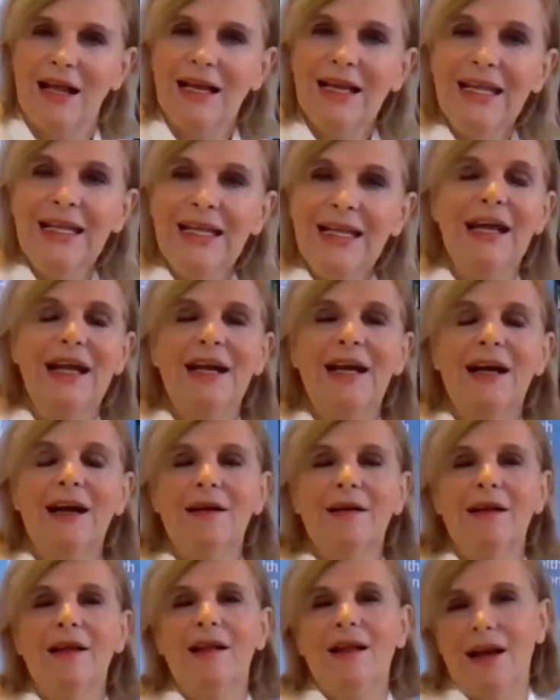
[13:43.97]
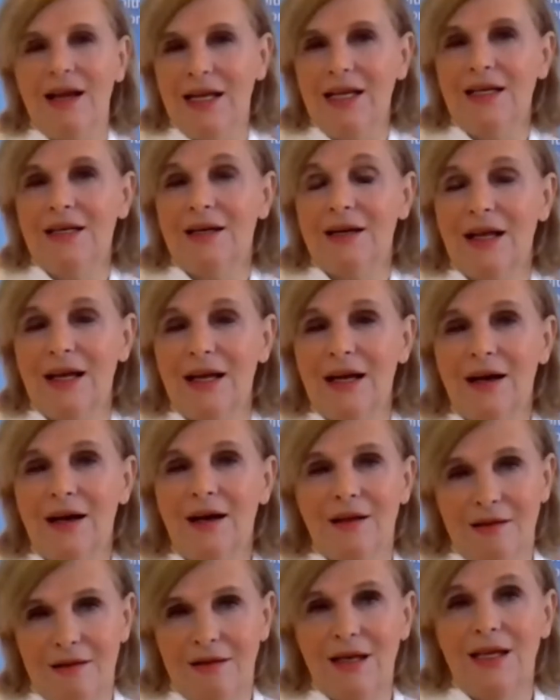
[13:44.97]
cleaner
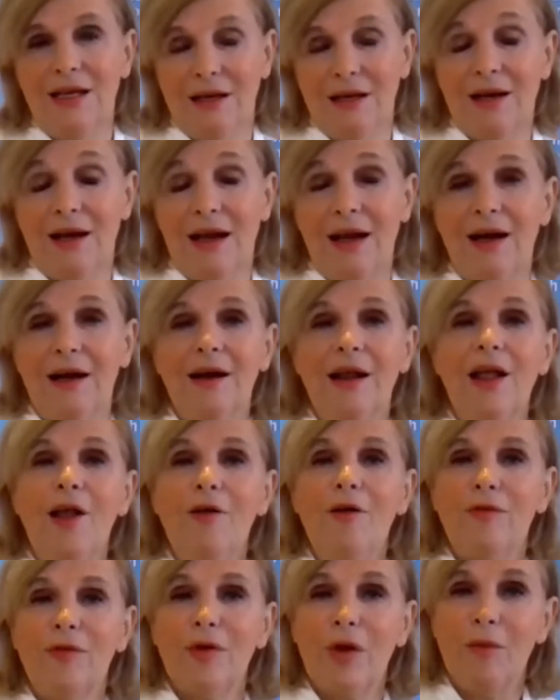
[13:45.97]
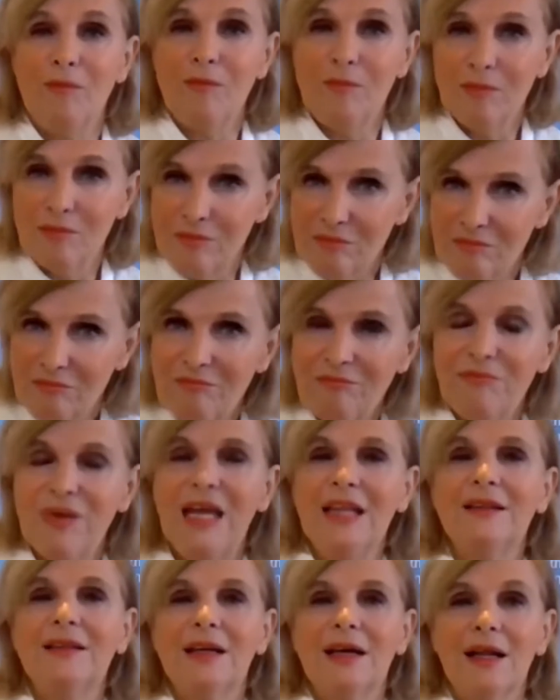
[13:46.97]
air, from
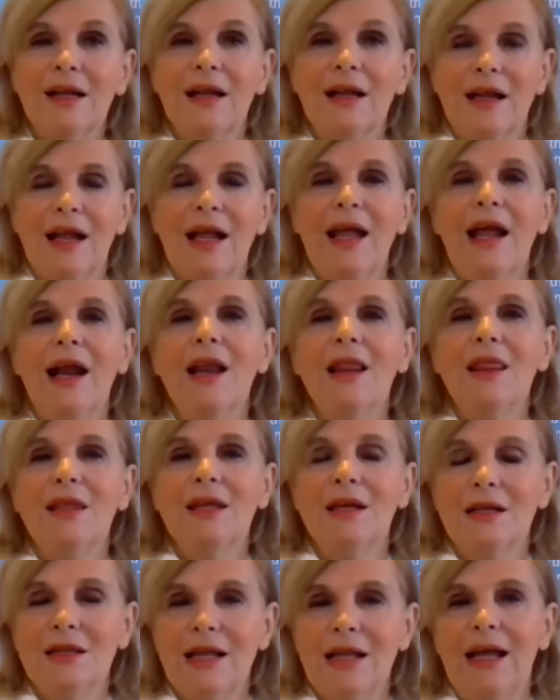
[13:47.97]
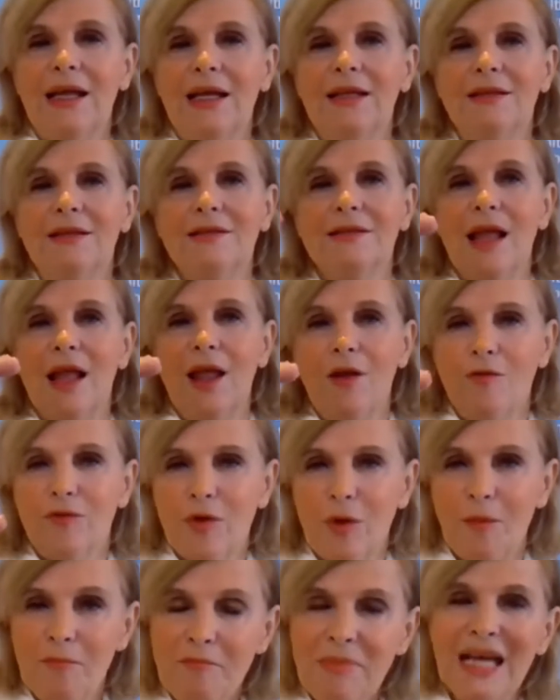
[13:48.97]
better, healthier diets,
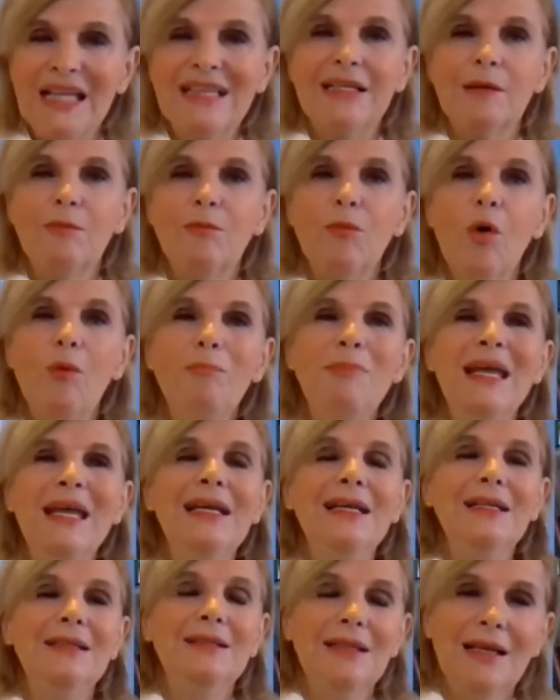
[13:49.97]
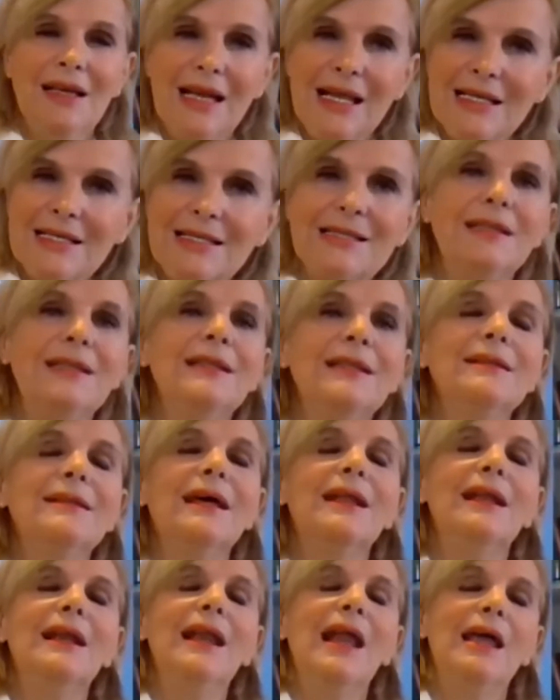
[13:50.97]
from better mobility, less
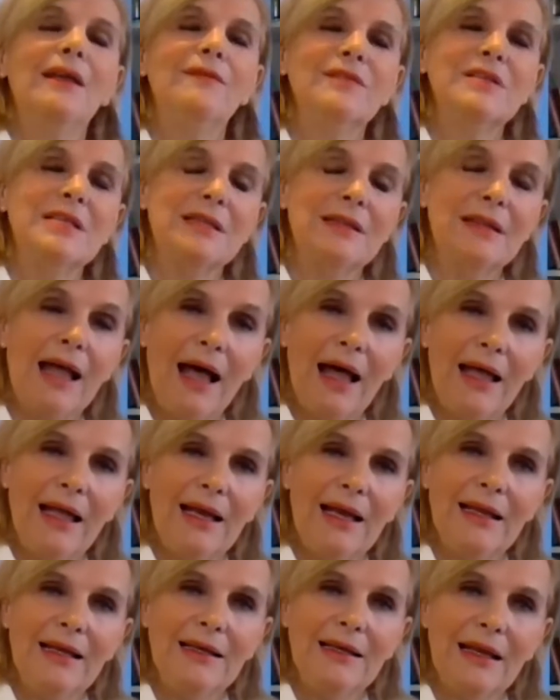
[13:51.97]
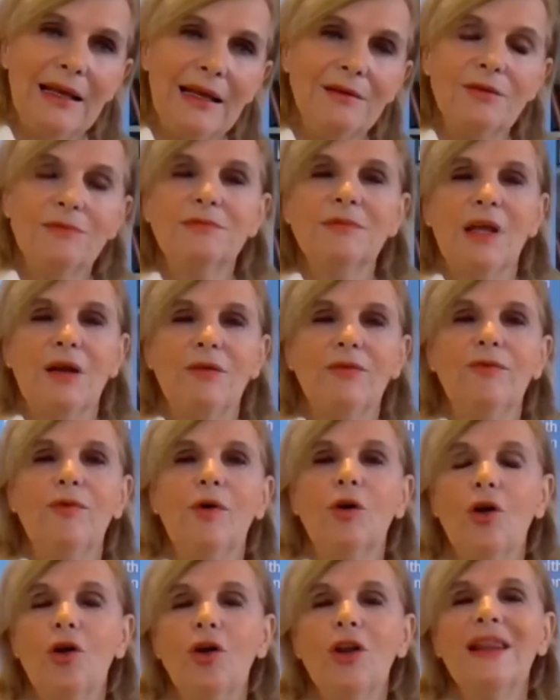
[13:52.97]
sedentary lifestyle, and
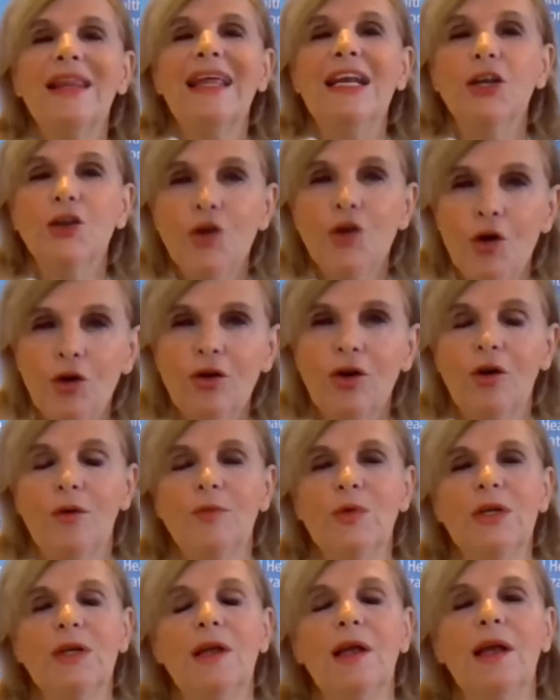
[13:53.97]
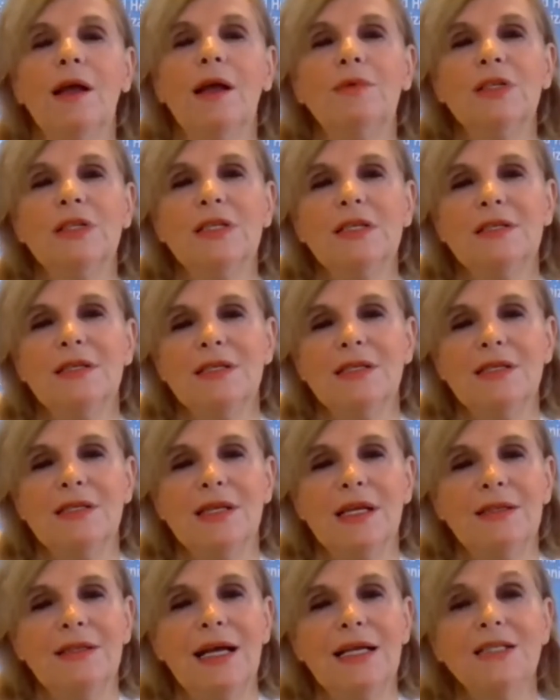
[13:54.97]
therefore all the non-communicable diseases
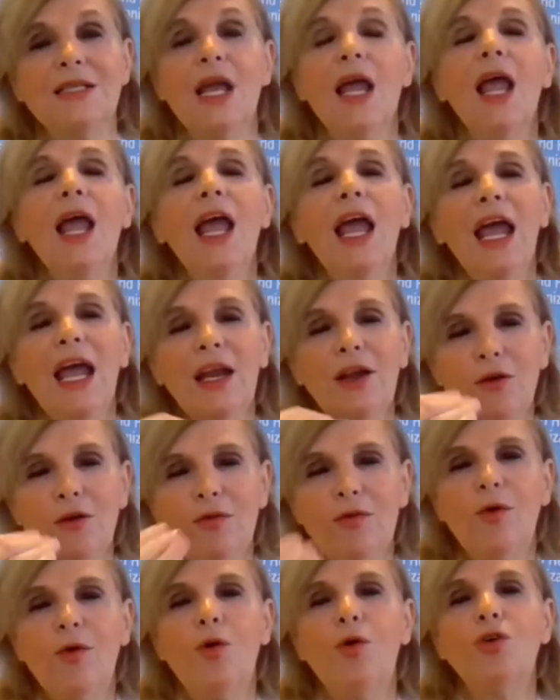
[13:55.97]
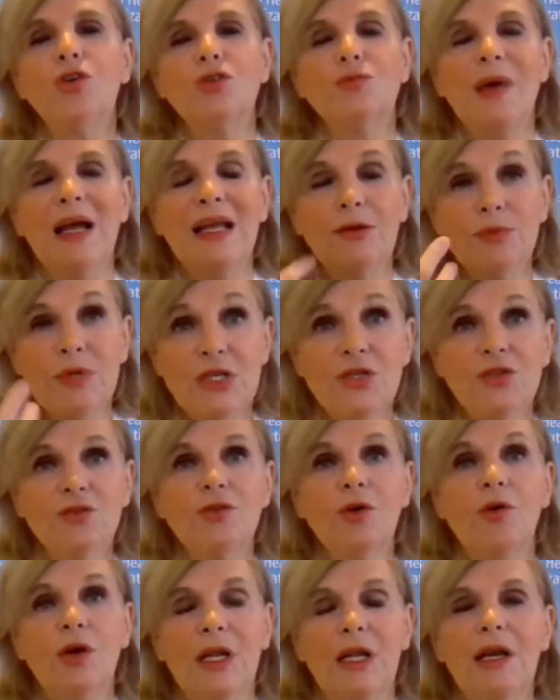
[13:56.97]
attached. And of course, by
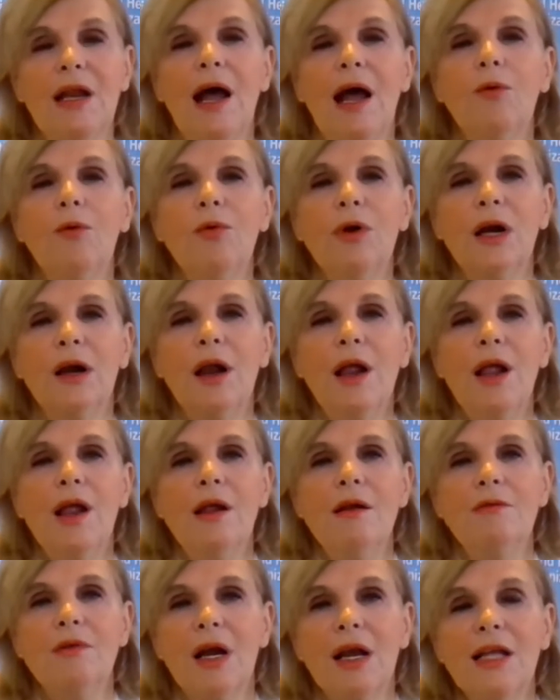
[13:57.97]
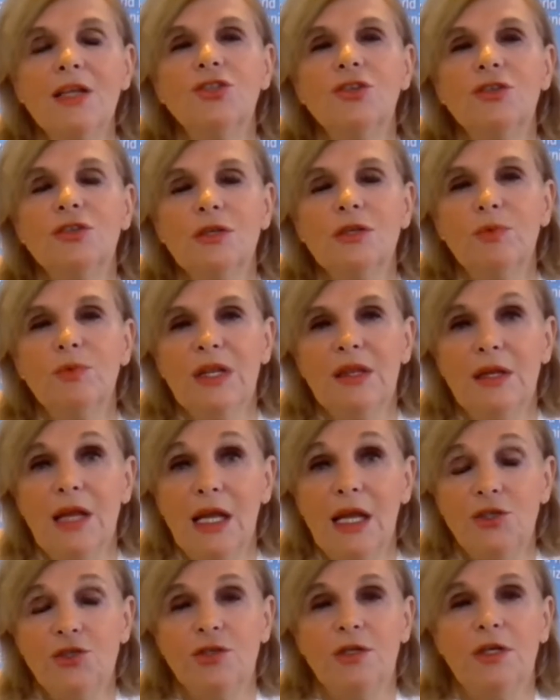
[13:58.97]
restoring our relationship with
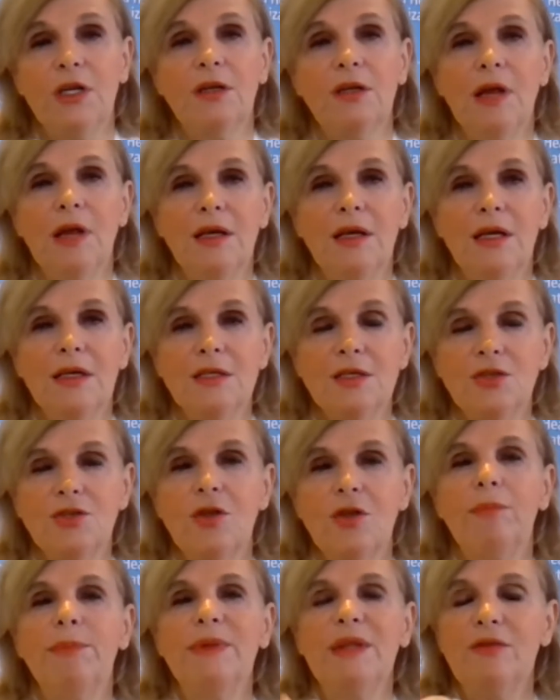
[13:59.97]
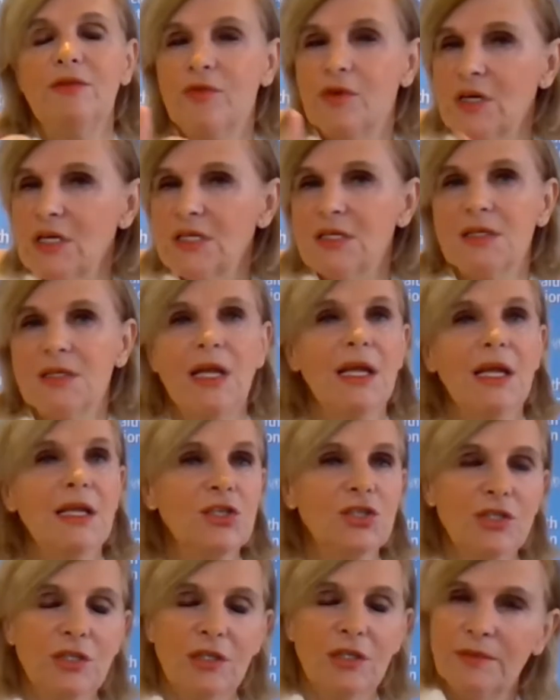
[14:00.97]
nature and stop
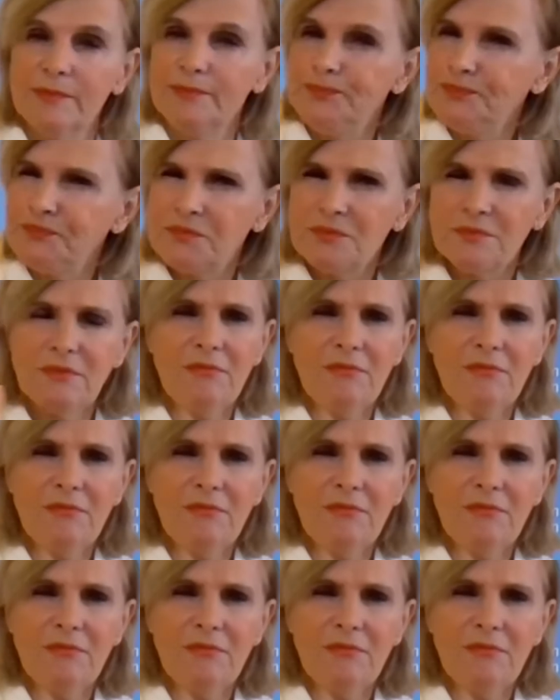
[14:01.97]
deforestation